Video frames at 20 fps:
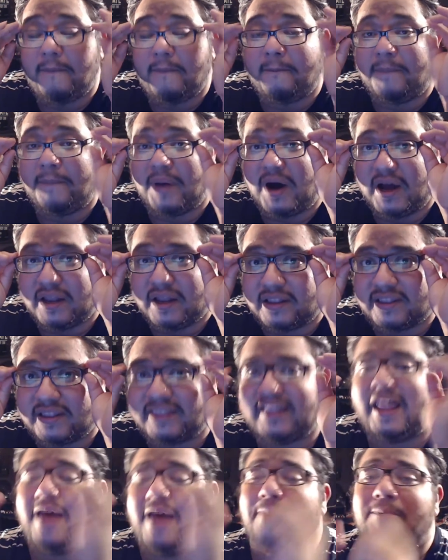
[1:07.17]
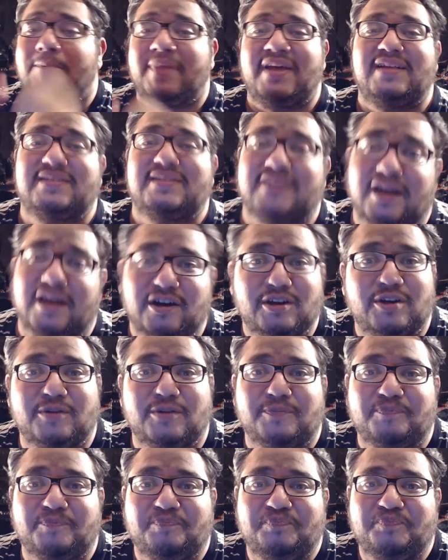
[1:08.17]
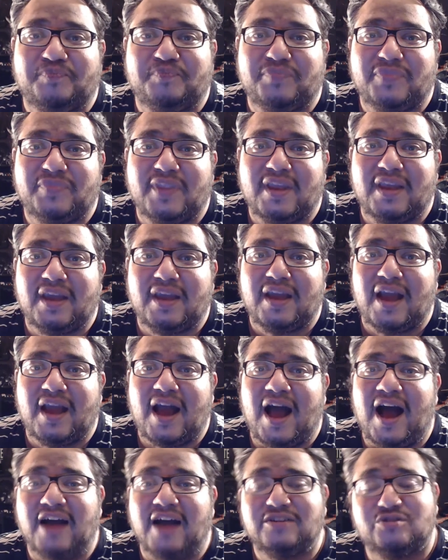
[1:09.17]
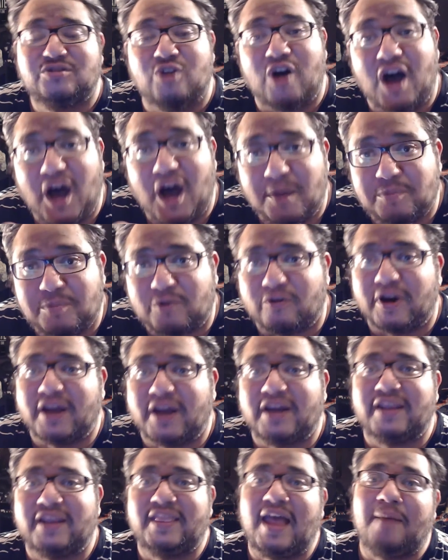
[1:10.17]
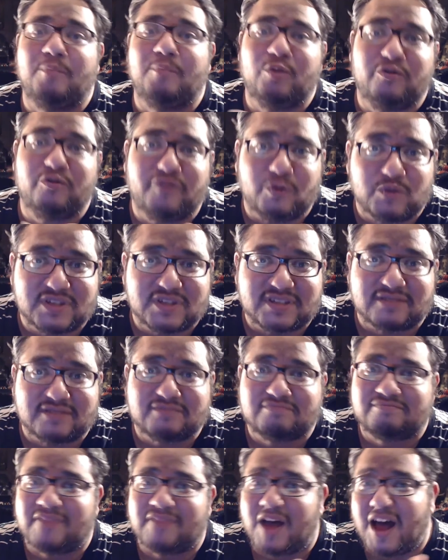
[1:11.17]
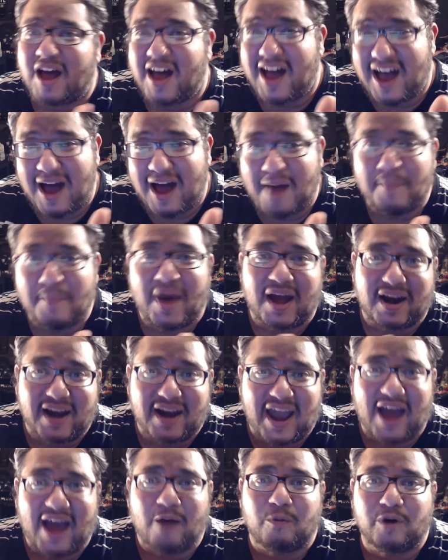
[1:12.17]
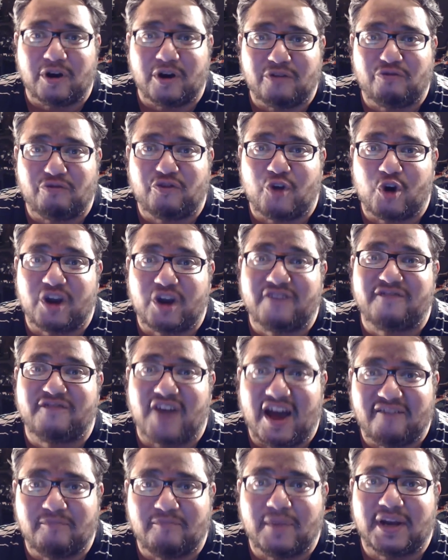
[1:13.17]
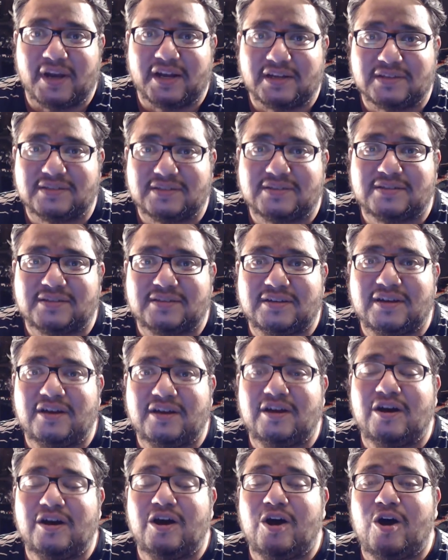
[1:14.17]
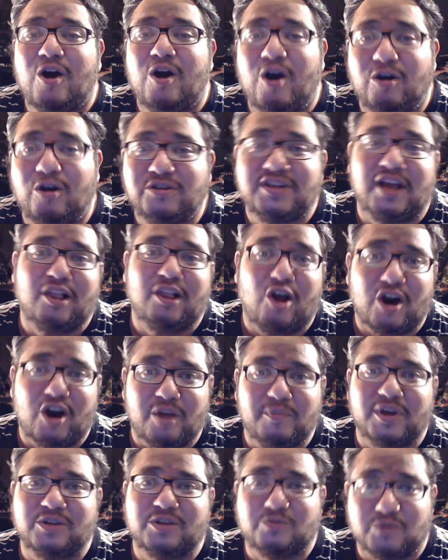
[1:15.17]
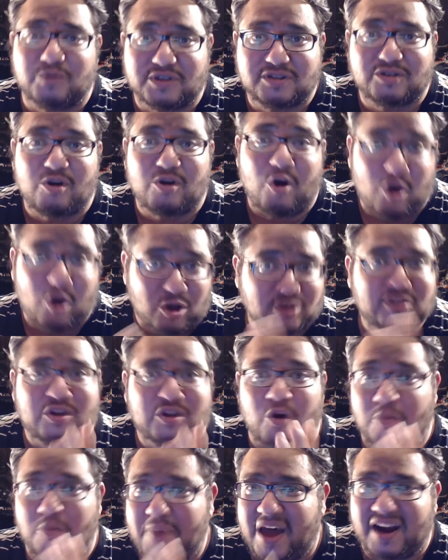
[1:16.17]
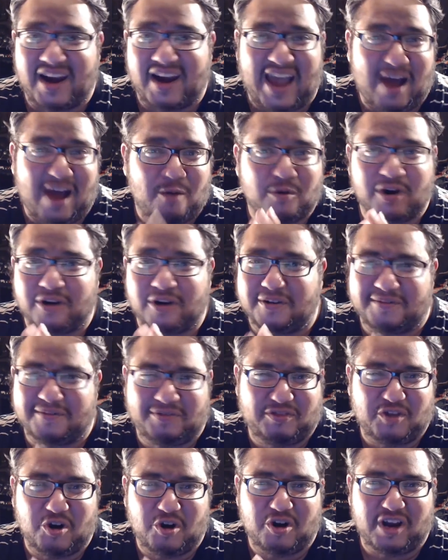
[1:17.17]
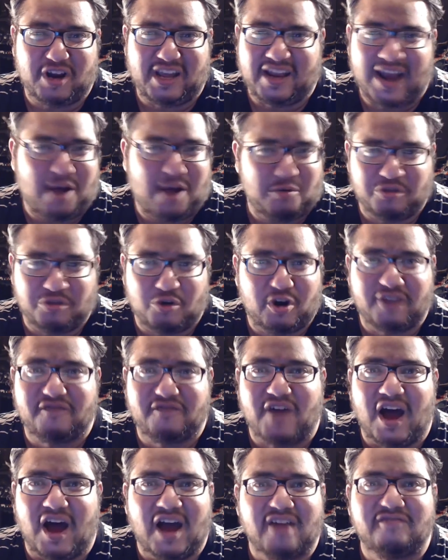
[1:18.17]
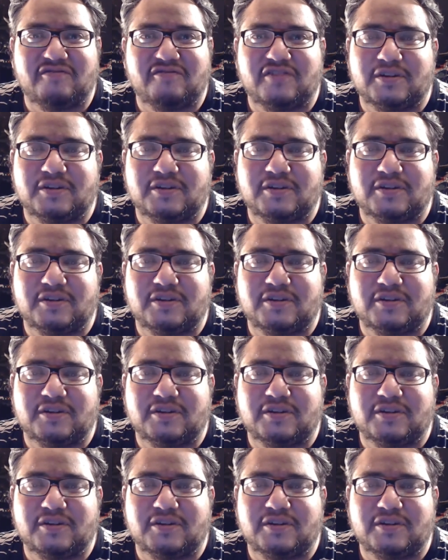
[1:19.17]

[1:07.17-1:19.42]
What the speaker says: But let me tell you, I saw Upgrade, and that movie was about an hour and 35 minutes. Hotel Artemis was also about an hour 30, an hour 35.